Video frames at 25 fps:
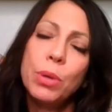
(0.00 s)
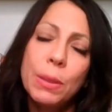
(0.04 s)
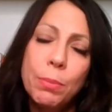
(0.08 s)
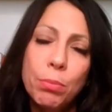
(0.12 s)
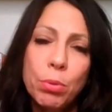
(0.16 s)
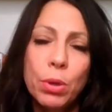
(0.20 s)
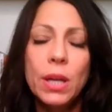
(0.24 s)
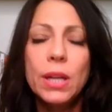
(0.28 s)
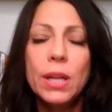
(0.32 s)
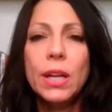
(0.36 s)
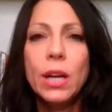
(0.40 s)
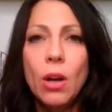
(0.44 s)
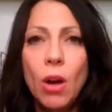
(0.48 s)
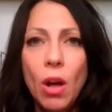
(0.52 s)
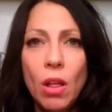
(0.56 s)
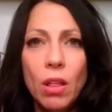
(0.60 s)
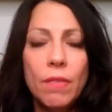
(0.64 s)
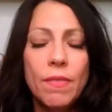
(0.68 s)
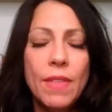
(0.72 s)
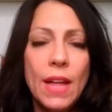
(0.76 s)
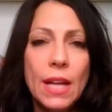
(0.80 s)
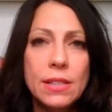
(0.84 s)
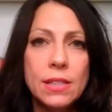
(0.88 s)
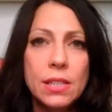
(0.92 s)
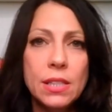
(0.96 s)
the preprint and all
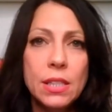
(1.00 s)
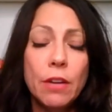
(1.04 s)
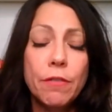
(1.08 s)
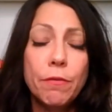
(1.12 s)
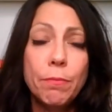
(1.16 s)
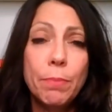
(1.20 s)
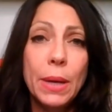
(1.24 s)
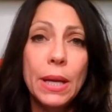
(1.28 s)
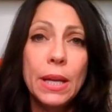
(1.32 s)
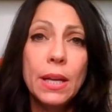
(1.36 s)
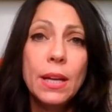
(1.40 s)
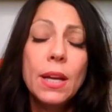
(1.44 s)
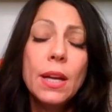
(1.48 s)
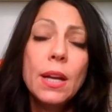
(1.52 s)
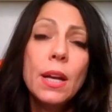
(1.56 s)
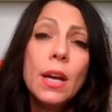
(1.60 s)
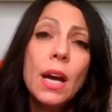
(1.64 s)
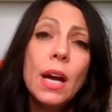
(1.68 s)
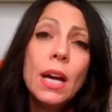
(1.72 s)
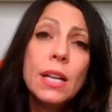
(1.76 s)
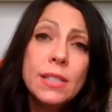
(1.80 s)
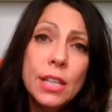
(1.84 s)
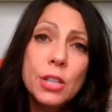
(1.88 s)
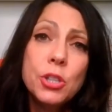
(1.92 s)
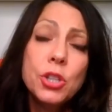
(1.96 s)
of that stuff, but
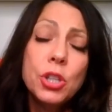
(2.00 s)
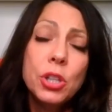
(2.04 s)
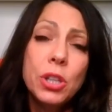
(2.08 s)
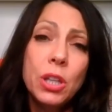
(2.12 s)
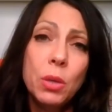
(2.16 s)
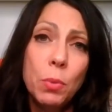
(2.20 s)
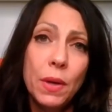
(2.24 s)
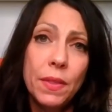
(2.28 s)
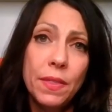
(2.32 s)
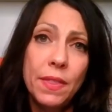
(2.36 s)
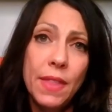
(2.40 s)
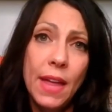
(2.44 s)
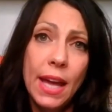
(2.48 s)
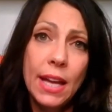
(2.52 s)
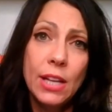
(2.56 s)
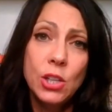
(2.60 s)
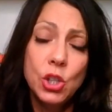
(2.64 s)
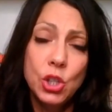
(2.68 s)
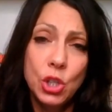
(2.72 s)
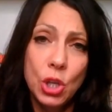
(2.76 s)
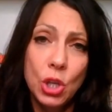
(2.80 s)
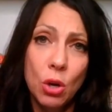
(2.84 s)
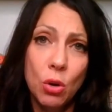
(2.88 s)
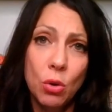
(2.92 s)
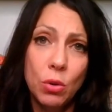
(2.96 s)
essentially what they
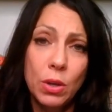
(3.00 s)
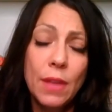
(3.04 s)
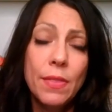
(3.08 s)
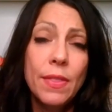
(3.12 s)
showed,